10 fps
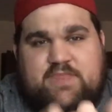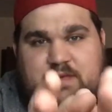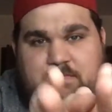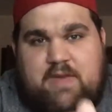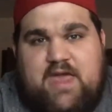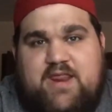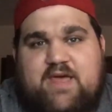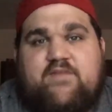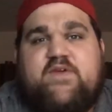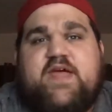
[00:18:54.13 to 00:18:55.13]
the main
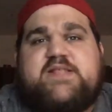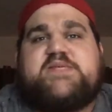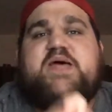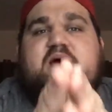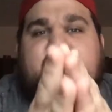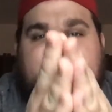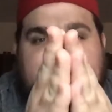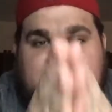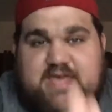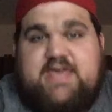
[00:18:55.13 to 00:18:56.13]
event of
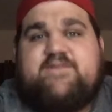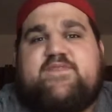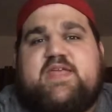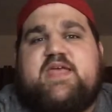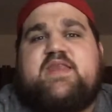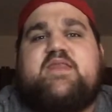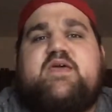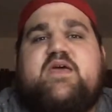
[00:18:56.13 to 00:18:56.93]
the evening.